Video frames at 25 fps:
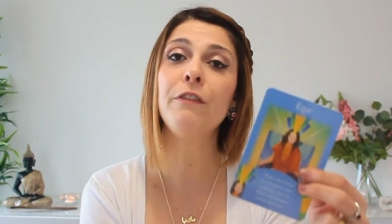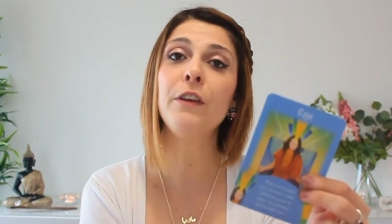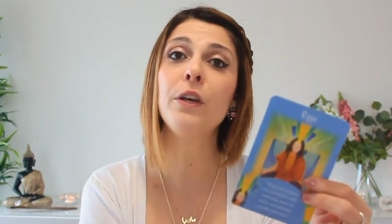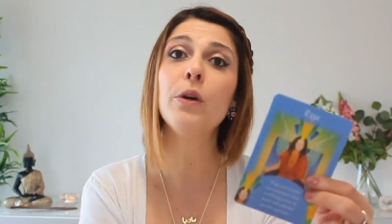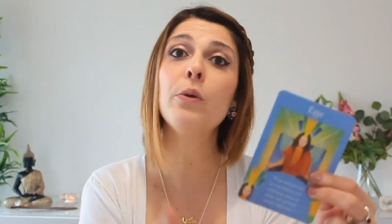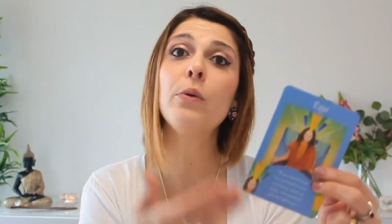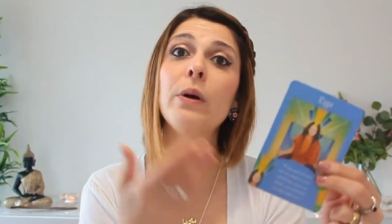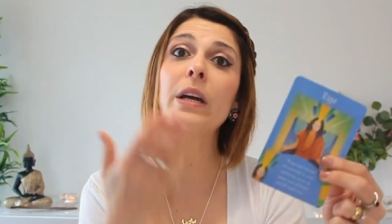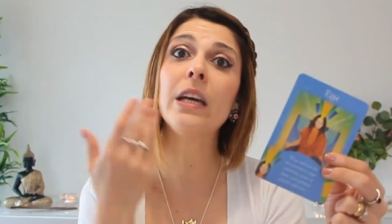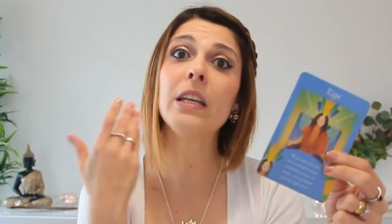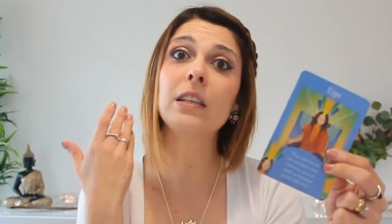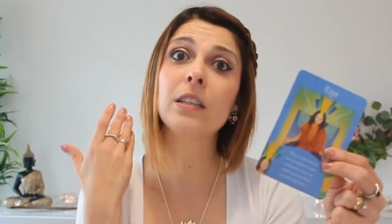
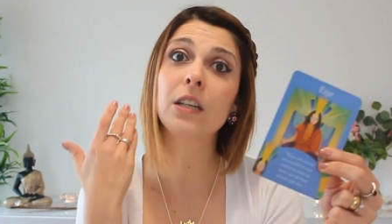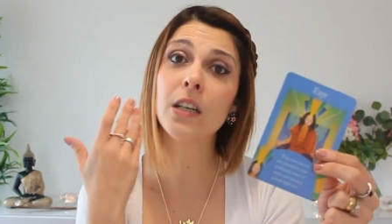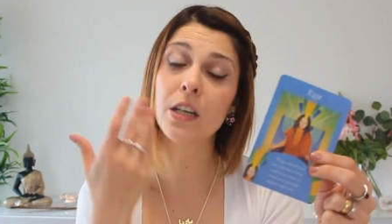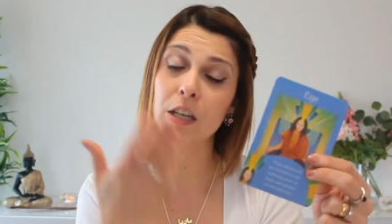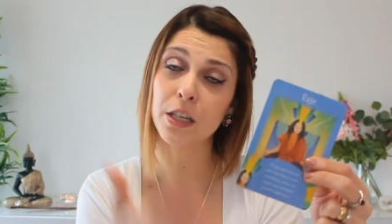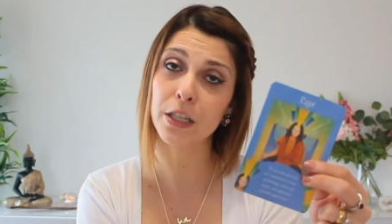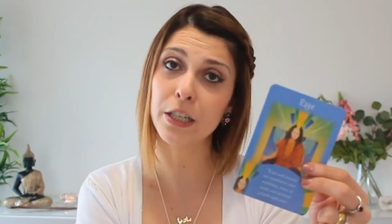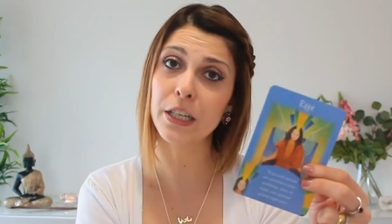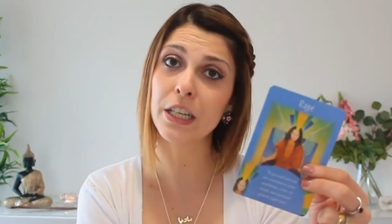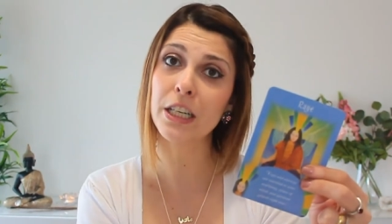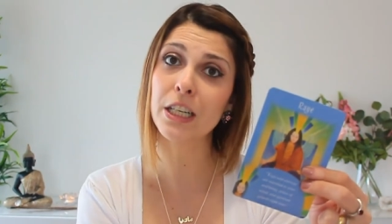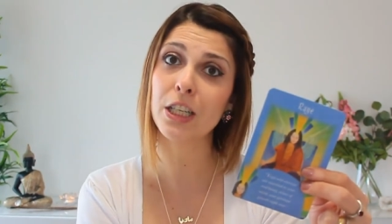Feel
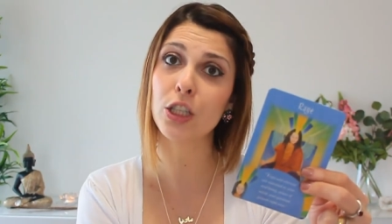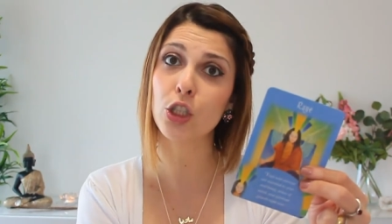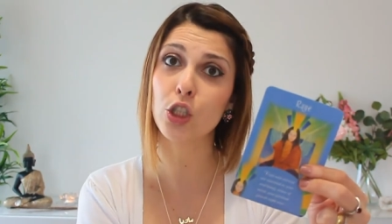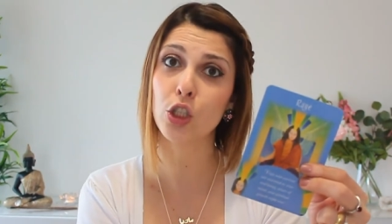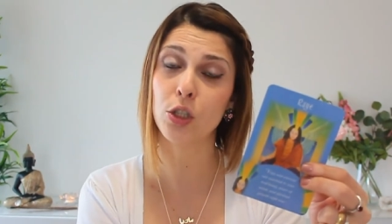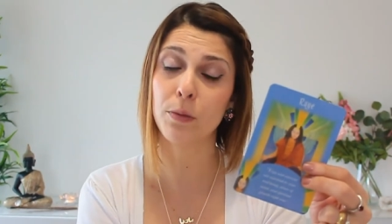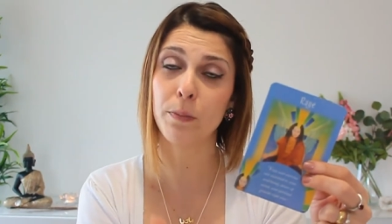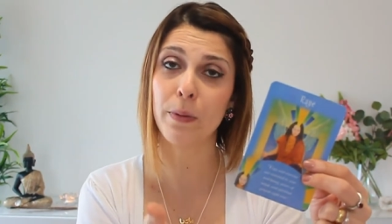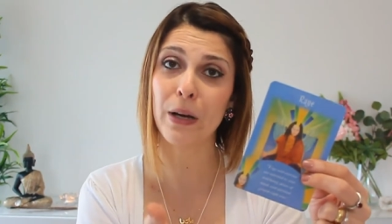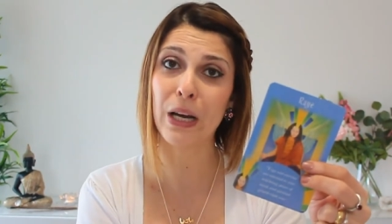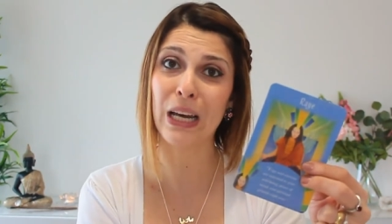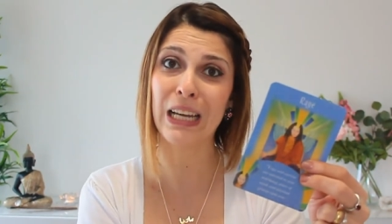
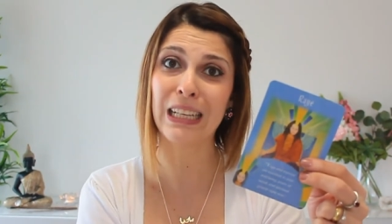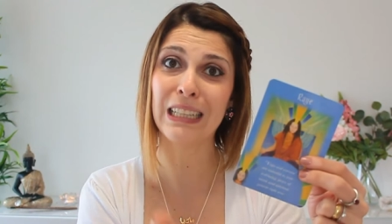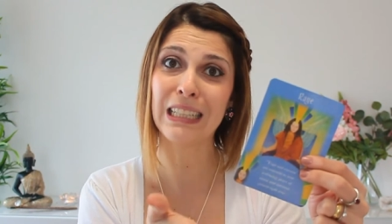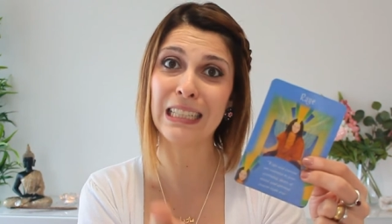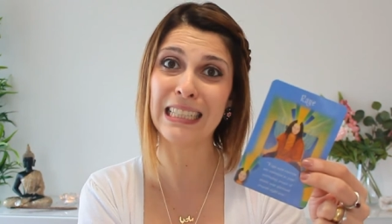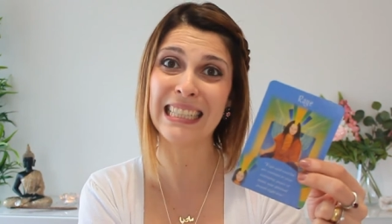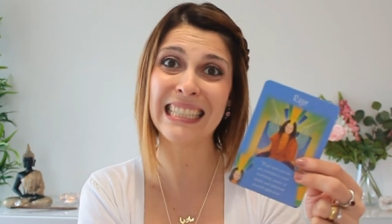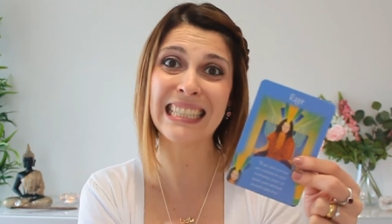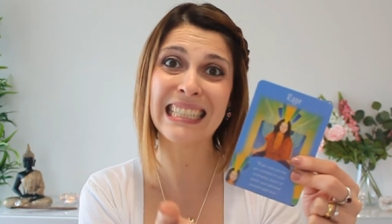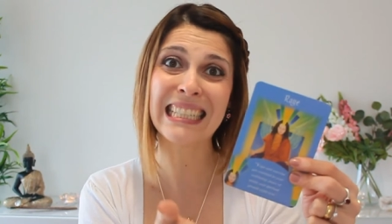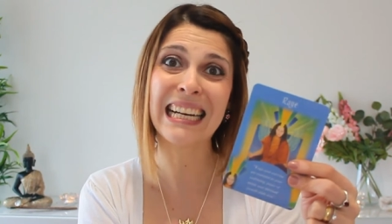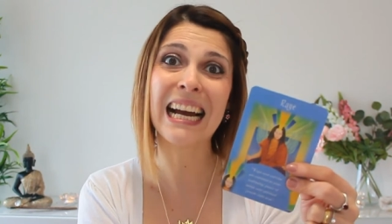encouraged by
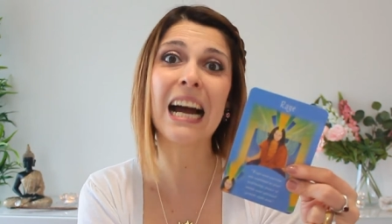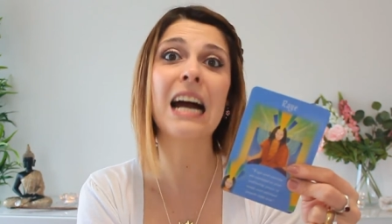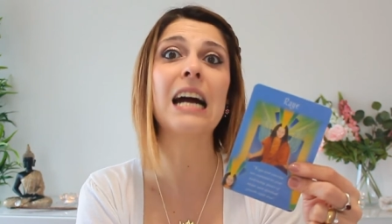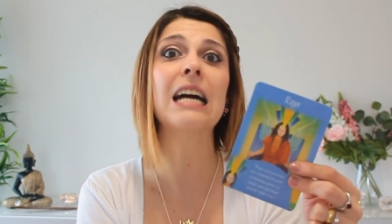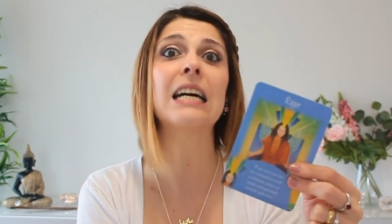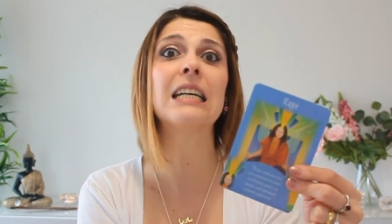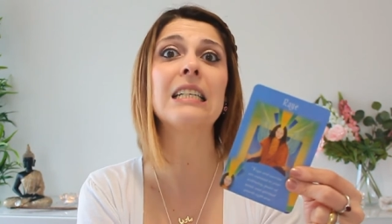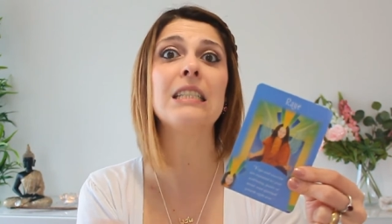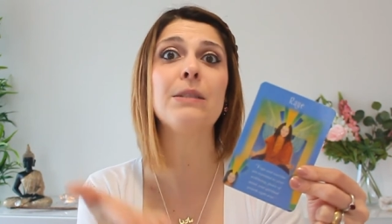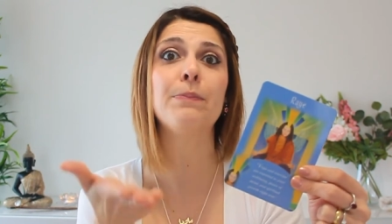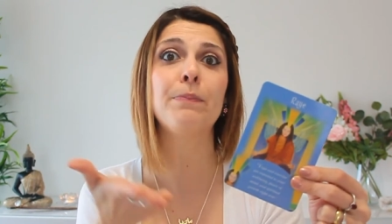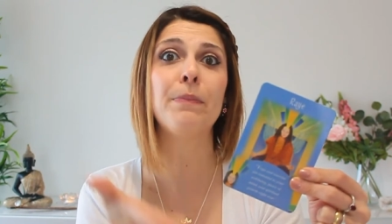this
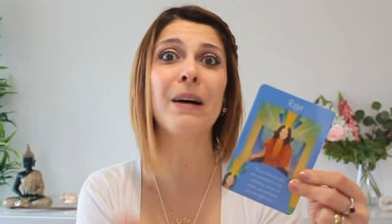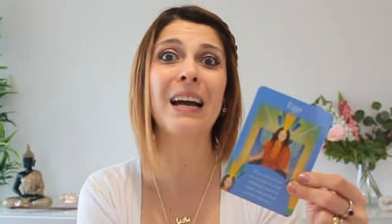card,